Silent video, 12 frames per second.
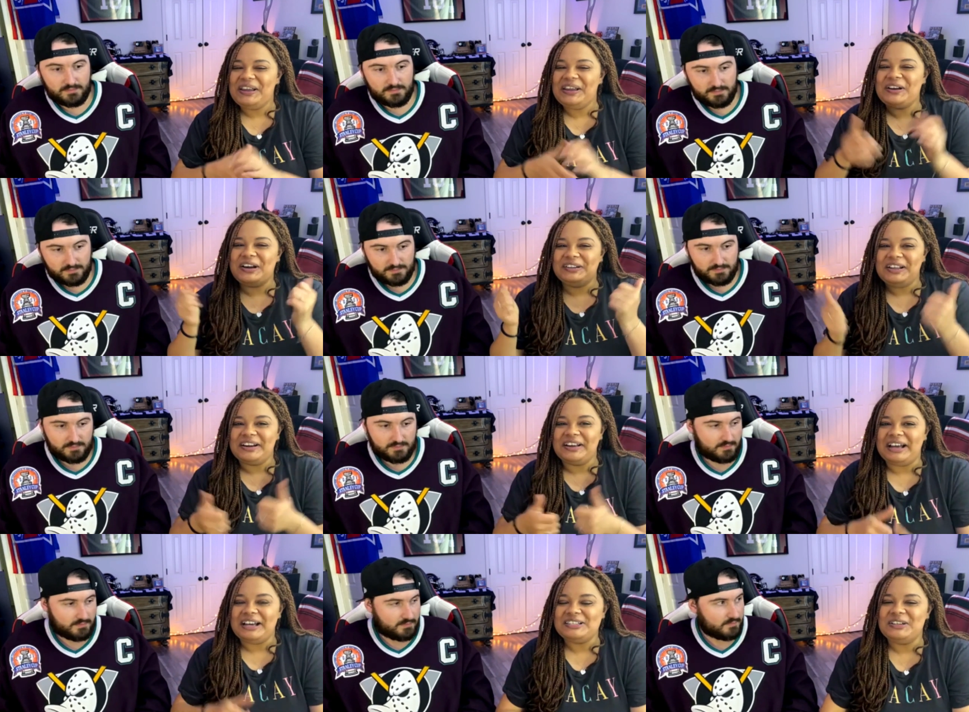Speaker 1: it got a lot of
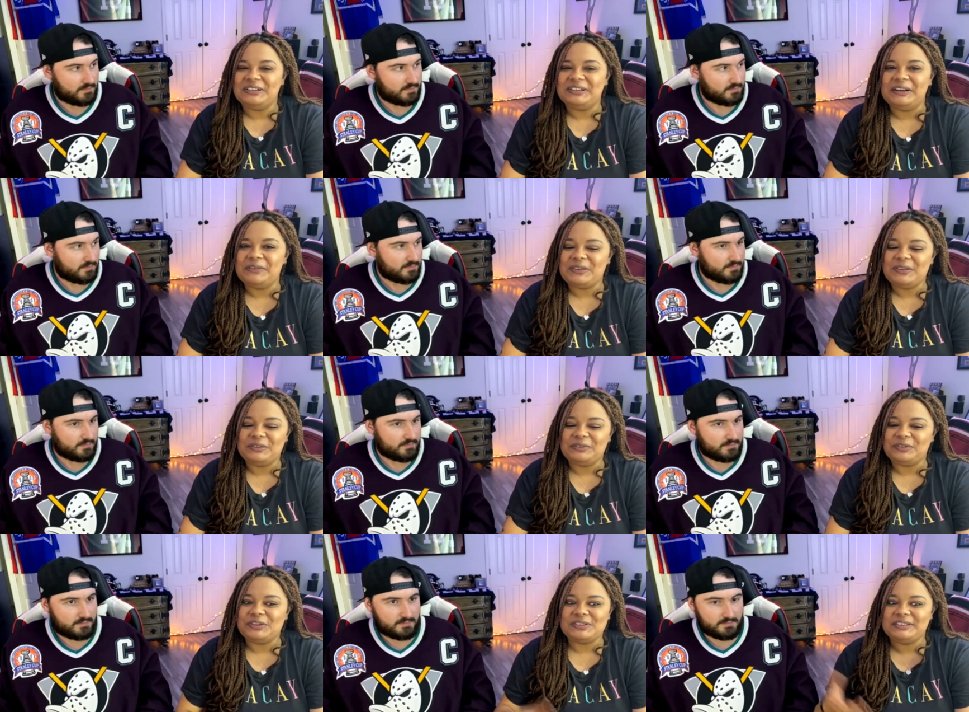eyes on it within the
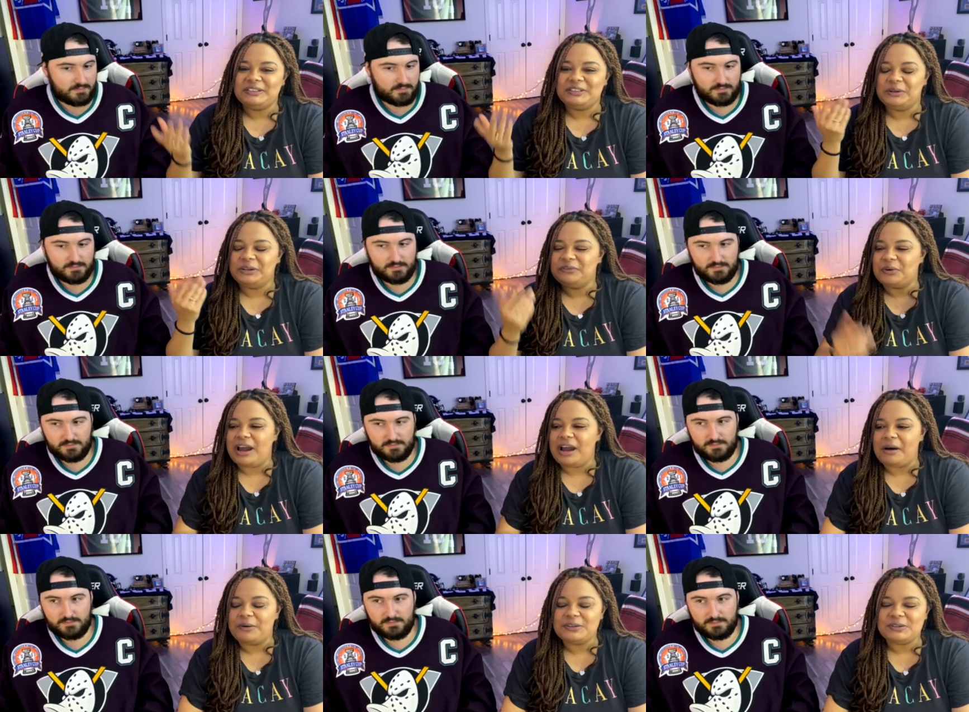first like 24
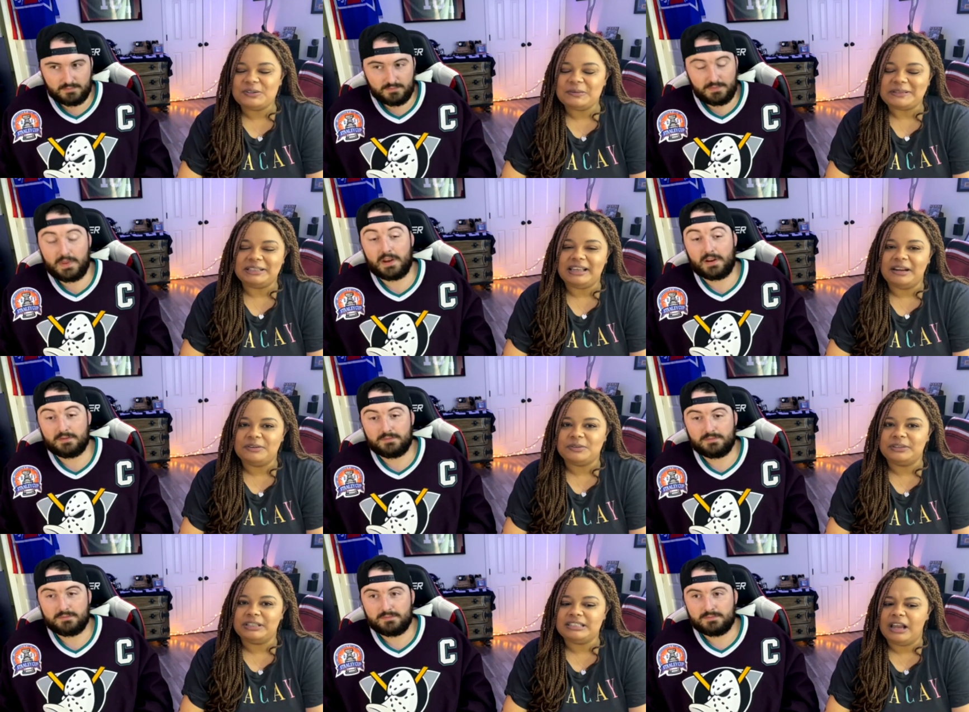hours or something like yeah. that. It was
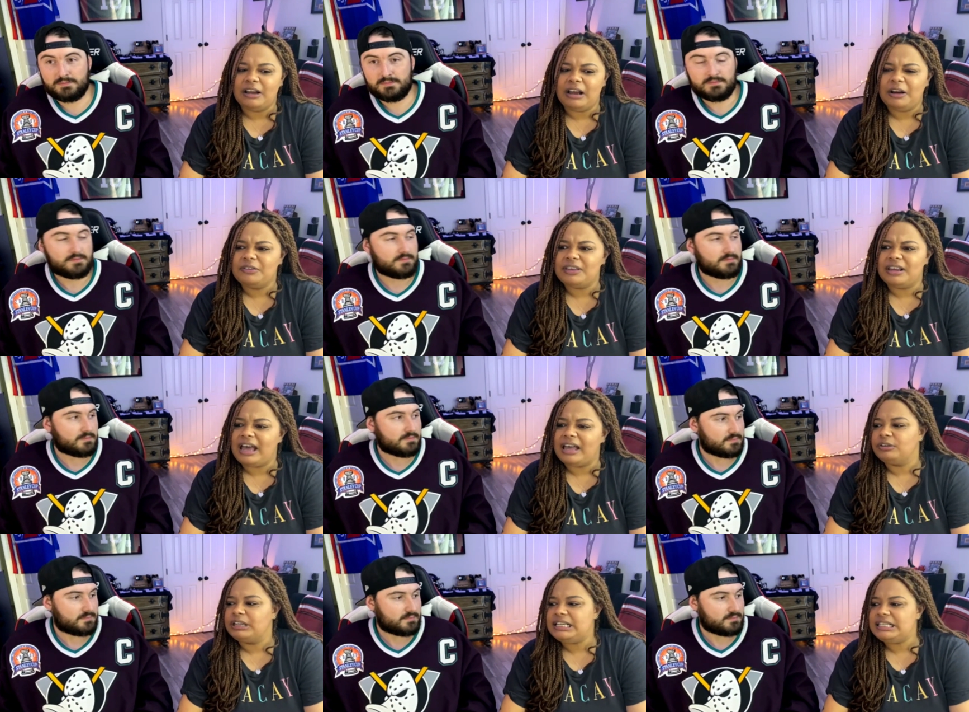released. I, I heard that it had
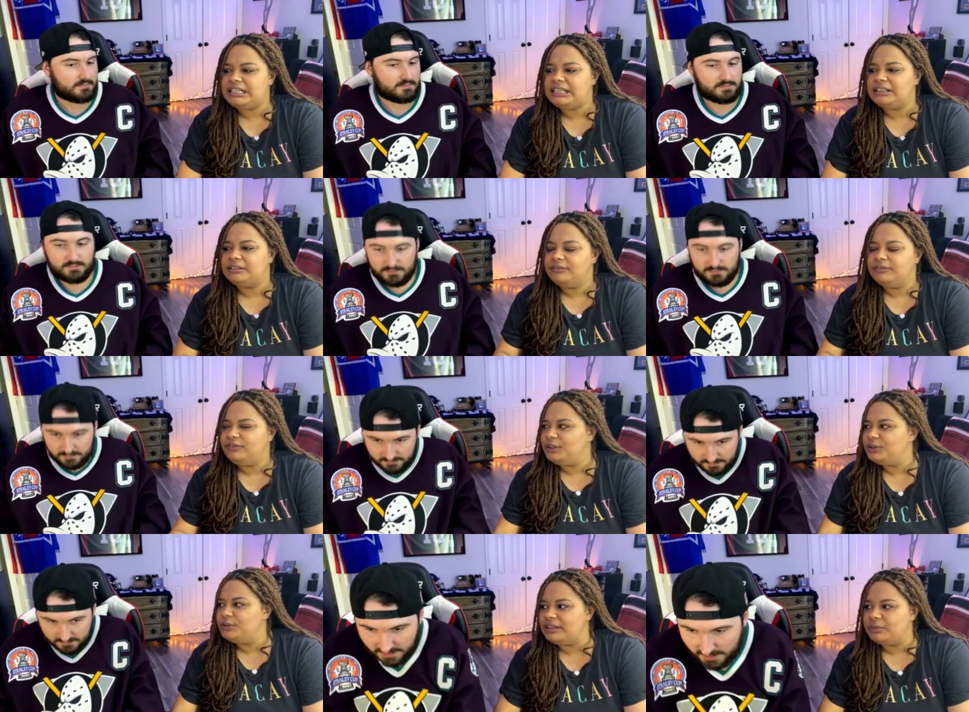crazy
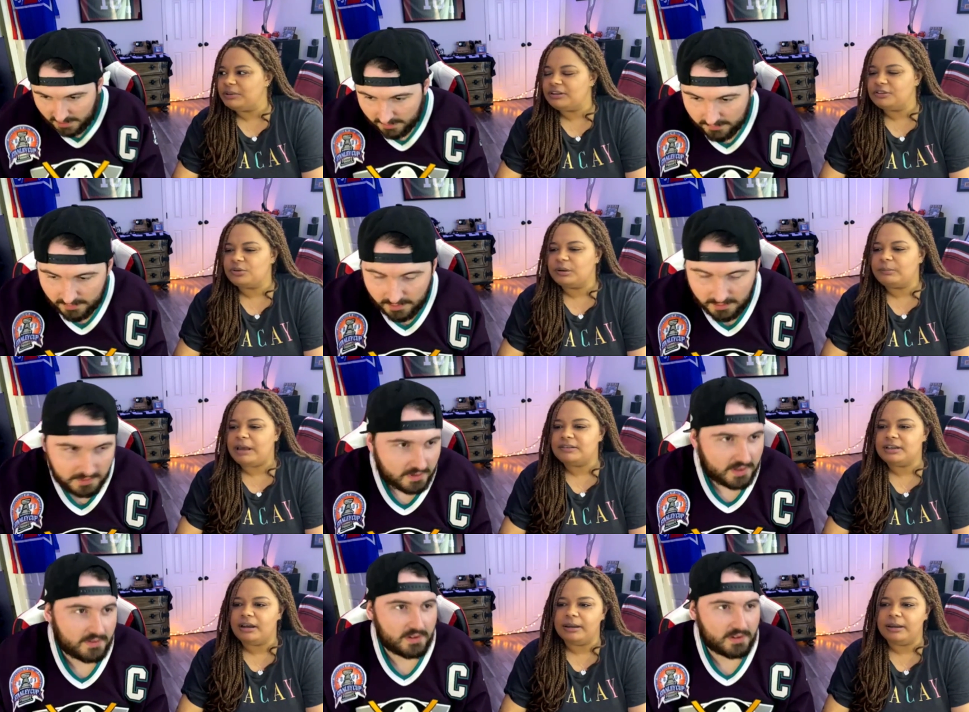views yeah, within a short oh, amount of
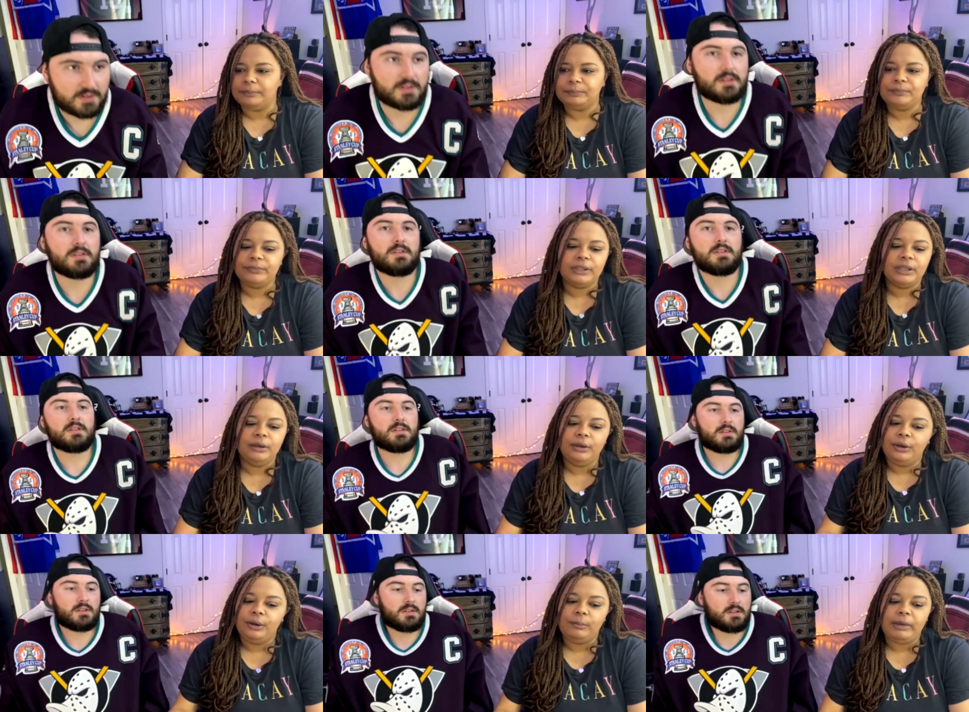time.
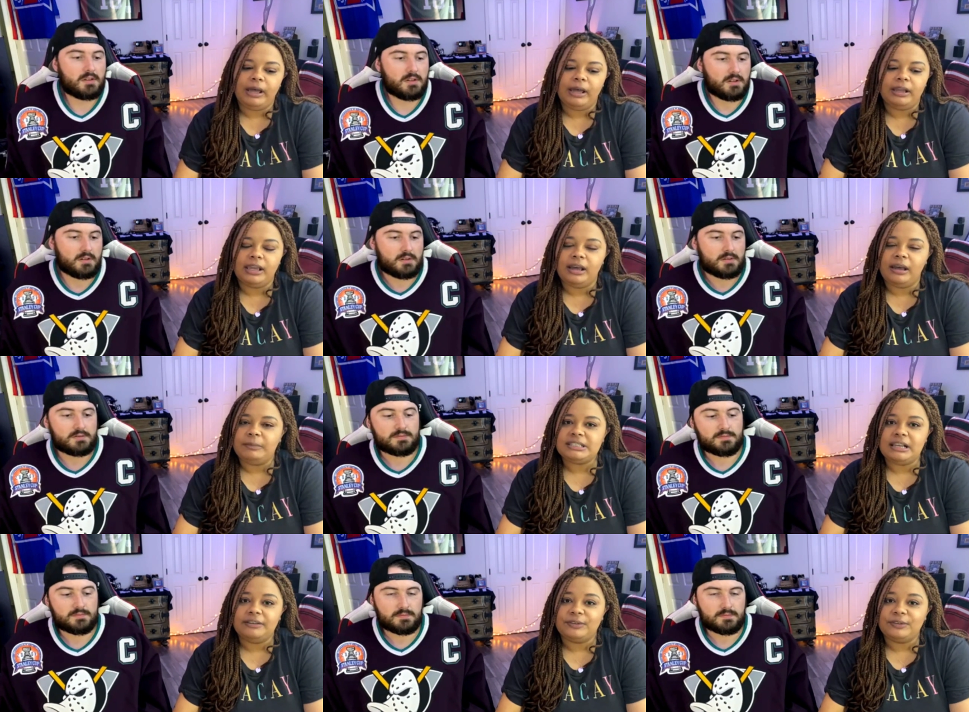But yeah, I'm
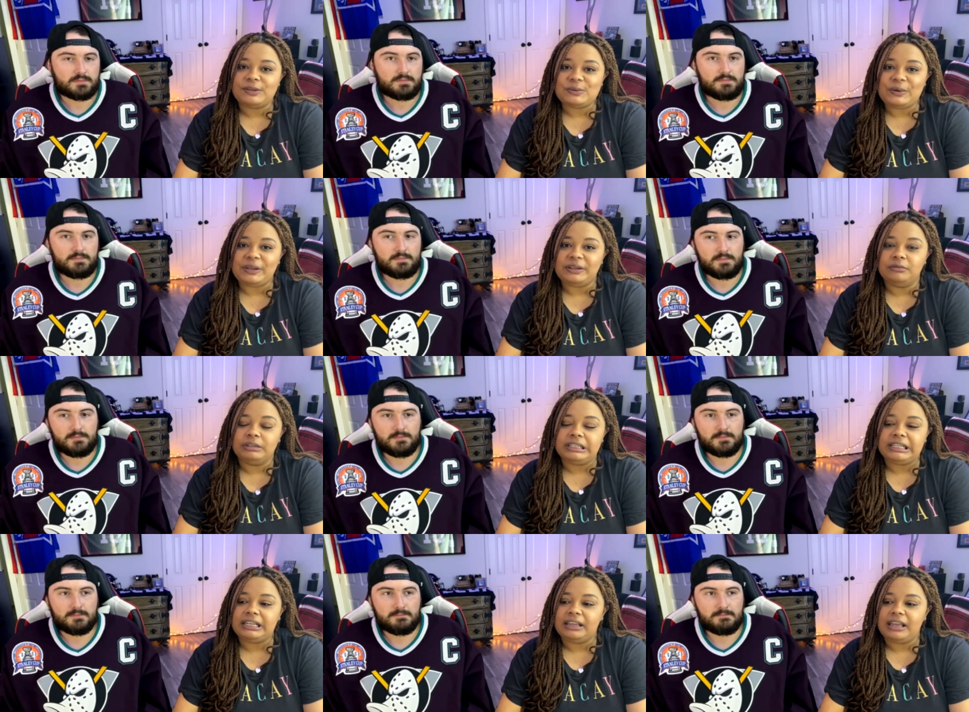excited for this one,
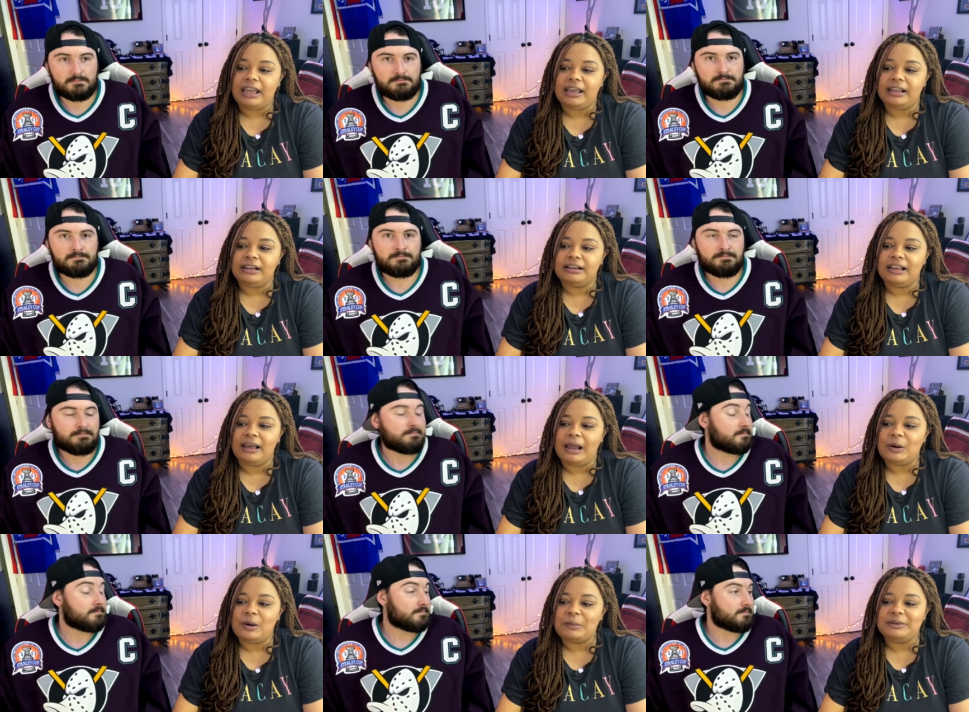really. And I
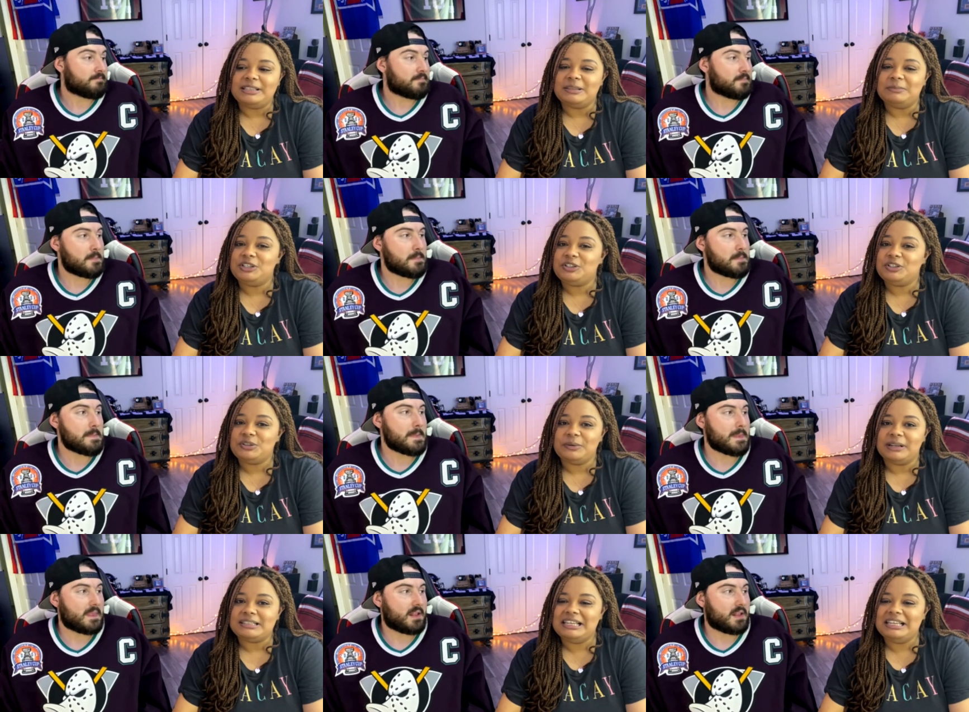know I'm gonna need some tissues when I see